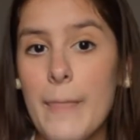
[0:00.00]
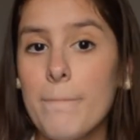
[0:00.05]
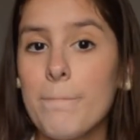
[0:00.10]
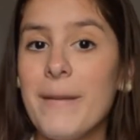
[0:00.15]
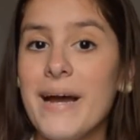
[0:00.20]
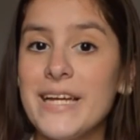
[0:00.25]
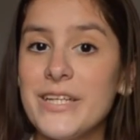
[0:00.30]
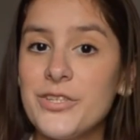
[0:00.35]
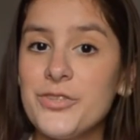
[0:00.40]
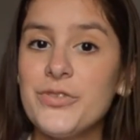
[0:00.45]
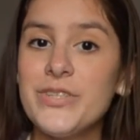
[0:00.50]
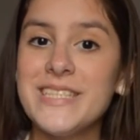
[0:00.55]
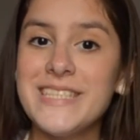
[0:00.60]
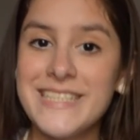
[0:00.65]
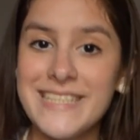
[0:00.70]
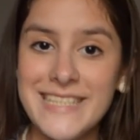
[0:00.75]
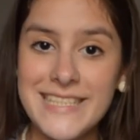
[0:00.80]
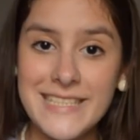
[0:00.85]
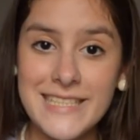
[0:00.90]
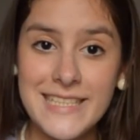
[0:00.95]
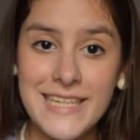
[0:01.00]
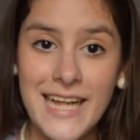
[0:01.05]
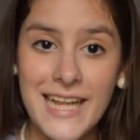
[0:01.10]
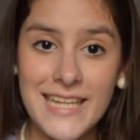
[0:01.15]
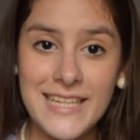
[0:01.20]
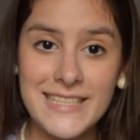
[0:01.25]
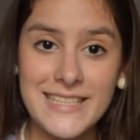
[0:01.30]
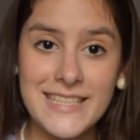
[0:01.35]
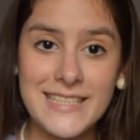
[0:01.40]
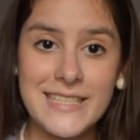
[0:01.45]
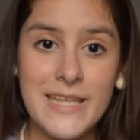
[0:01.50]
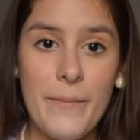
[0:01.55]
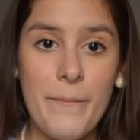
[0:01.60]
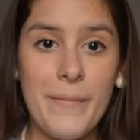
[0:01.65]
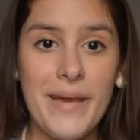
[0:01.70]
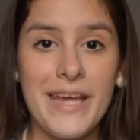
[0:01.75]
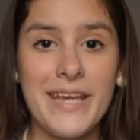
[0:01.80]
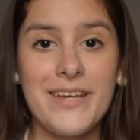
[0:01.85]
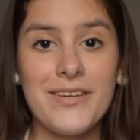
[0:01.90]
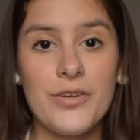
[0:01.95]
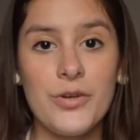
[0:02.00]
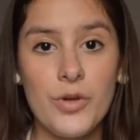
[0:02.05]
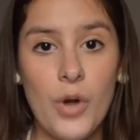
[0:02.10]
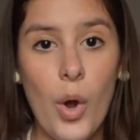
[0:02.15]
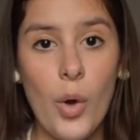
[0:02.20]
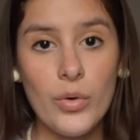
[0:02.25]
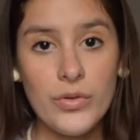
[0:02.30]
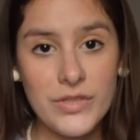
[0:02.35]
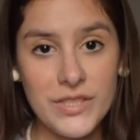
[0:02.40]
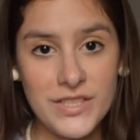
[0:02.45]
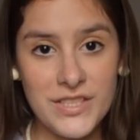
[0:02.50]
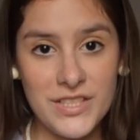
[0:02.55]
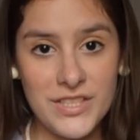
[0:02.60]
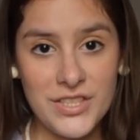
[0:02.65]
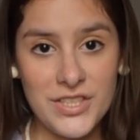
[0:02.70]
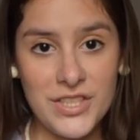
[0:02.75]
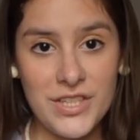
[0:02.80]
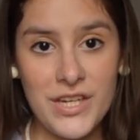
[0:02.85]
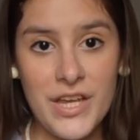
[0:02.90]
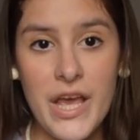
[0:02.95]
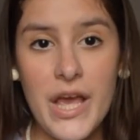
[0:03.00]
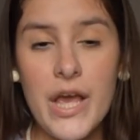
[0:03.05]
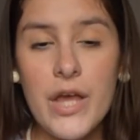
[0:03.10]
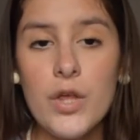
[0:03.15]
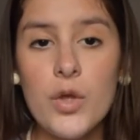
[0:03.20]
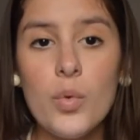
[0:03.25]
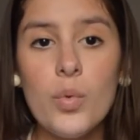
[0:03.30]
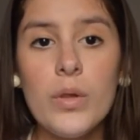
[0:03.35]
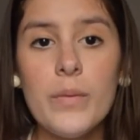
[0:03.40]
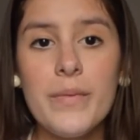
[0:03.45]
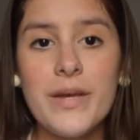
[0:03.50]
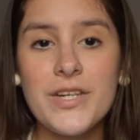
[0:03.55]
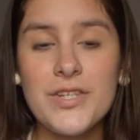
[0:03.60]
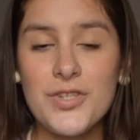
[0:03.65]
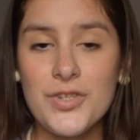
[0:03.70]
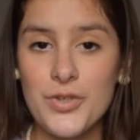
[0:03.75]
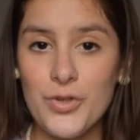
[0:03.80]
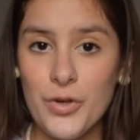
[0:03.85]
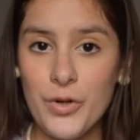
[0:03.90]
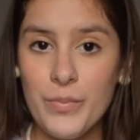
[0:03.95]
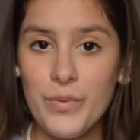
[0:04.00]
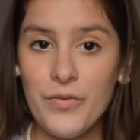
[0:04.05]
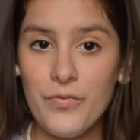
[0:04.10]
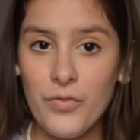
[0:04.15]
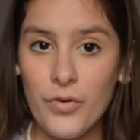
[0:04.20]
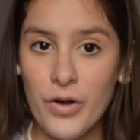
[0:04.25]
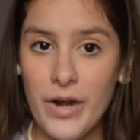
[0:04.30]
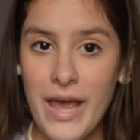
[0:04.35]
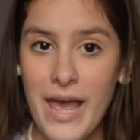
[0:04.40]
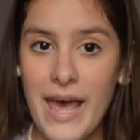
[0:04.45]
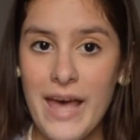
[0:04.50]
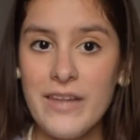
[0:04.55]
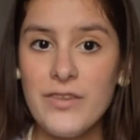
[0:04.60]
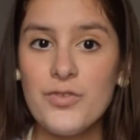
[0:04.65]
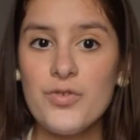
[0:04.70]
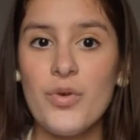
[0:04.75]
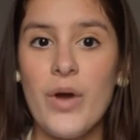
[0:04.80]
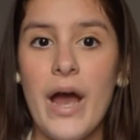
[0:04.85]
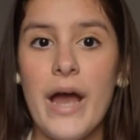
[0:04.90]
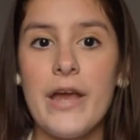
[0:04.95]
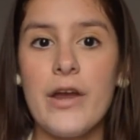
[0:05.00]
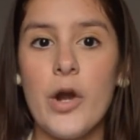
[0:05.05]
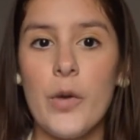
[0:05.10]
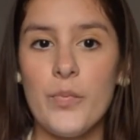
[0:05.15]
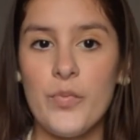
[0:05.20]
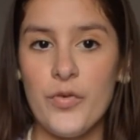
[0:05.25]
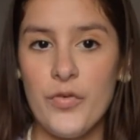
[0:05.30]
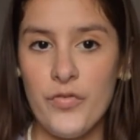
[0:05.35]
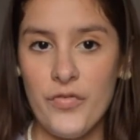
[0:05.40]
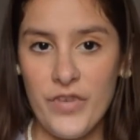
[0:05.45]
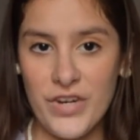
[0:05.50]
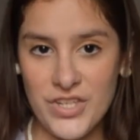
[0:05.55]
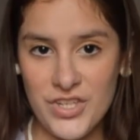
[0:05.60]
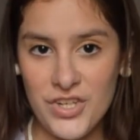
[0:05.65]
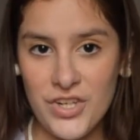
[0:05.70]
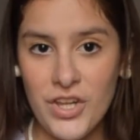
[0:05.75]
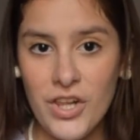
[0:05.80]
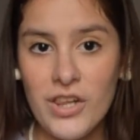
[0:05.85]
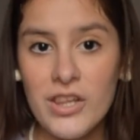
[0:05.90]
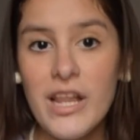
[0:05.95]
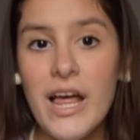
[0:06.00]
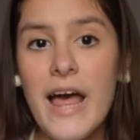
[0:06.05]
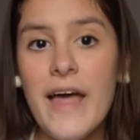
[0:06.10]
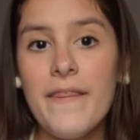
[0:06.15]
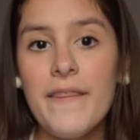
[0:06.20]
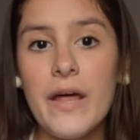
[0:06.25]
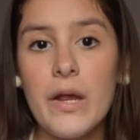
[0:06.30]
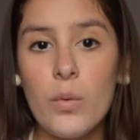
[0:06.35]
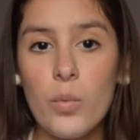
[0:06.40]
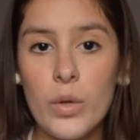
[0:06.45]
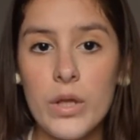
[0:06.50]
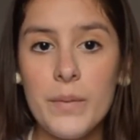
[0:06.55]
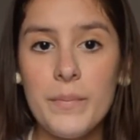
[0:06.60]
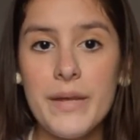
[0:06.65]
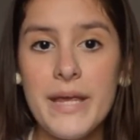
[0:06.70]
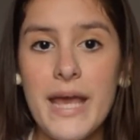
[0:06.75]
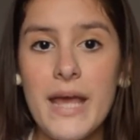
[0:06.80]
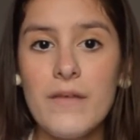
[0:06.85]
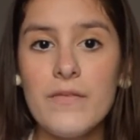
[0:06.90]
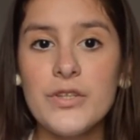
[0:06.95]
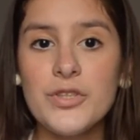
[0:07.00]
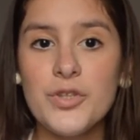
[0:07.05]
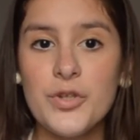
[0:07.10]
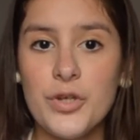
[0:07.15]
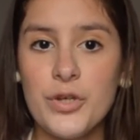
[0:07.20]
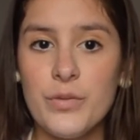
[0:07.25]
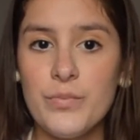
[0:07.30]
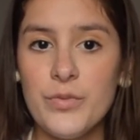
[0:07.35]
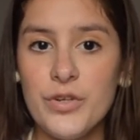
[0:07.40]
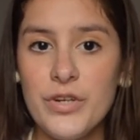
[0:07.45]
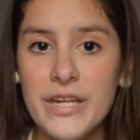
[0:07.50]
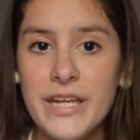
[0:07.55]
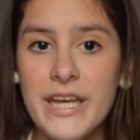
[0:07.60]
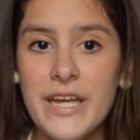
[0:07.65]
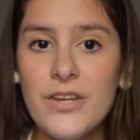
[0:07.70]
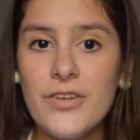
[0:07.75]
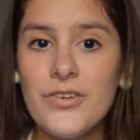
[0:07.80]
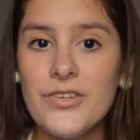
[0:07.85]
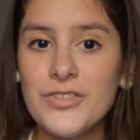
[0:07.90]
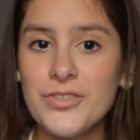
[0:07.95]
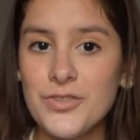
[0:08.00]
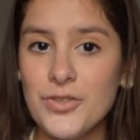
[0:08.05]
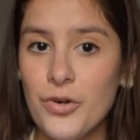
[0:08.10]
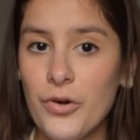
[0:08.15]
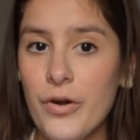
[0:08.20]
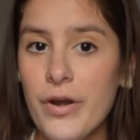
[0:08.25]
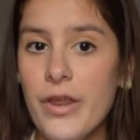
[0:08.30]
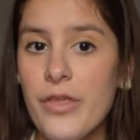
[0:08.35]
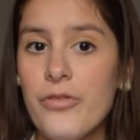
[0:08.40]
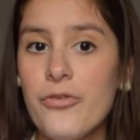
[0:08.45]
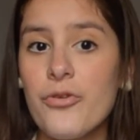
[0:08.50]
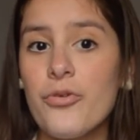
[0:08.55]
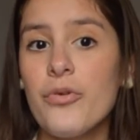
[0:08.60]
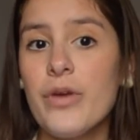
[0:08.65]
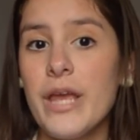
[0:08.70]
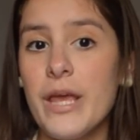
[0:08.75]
By doing this analysis and making your own decision, you will make sure beforehand to hire a professional that will be able to communicate your story through